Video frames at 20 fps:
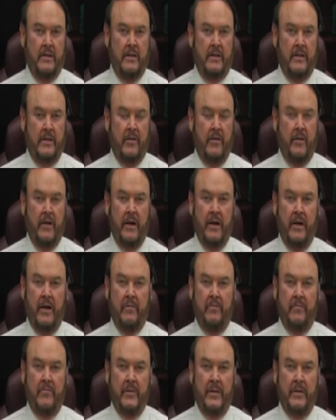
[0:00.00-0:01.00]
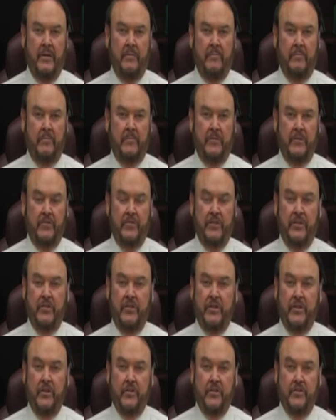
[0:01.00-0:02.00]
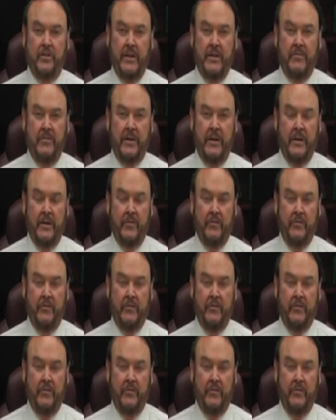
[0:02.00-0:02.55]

There have been 60 or 70